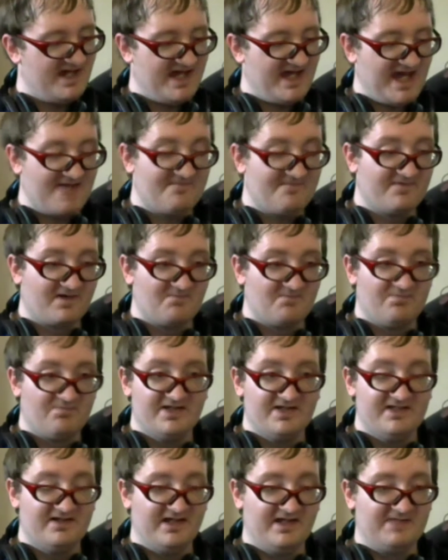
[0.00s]
I have a
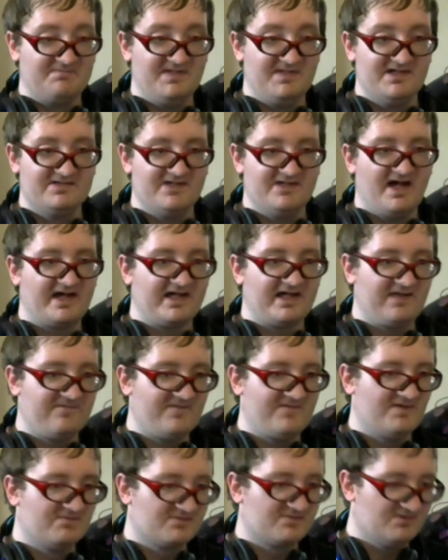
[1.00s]
complete like Miyazaki
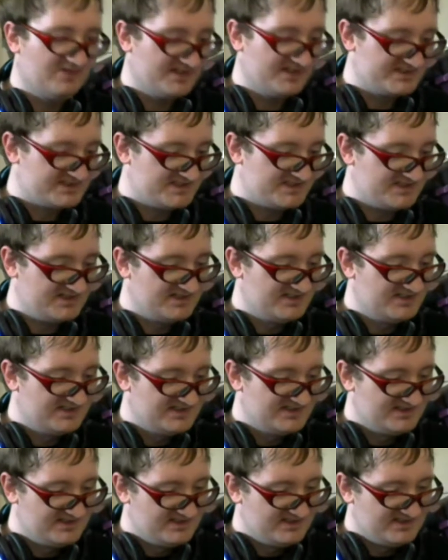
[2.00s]
film collection
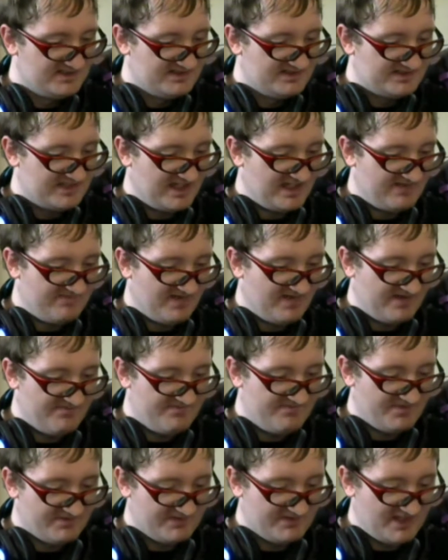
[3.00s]
that
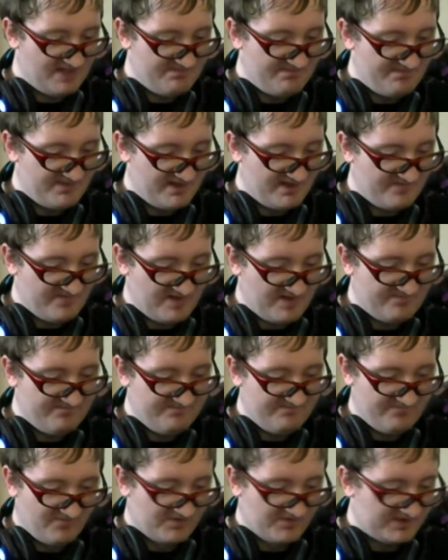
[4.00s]
I've built up, and
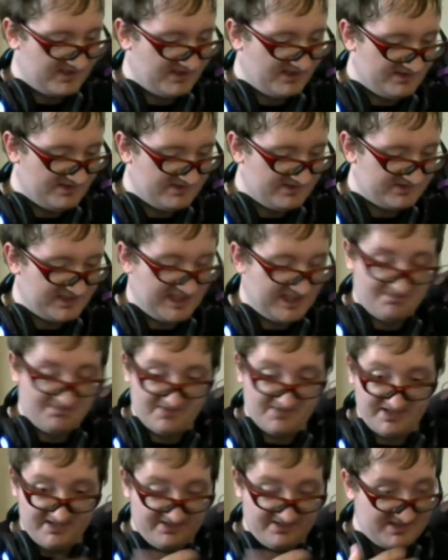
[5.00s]
I'm working on just
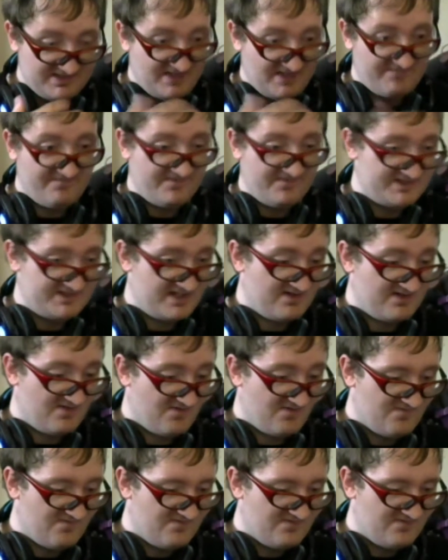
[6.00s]
Ghibli stuff in
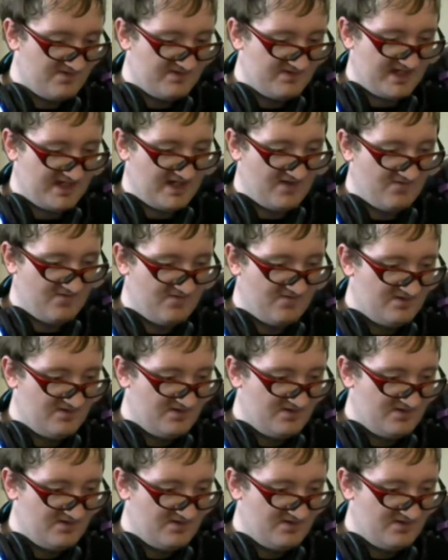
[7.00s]
general now.